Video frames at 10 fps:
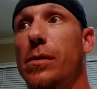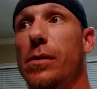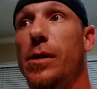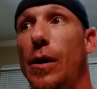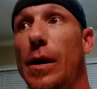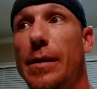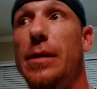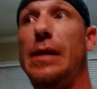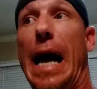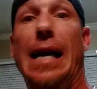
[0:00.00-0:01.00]
So
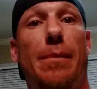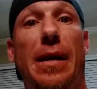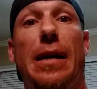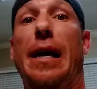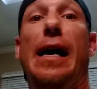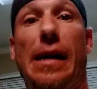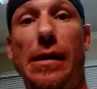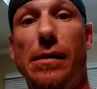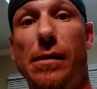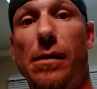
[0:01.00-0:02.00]
it's got to mean
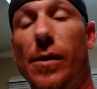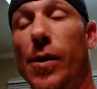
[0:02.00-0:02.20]
yes.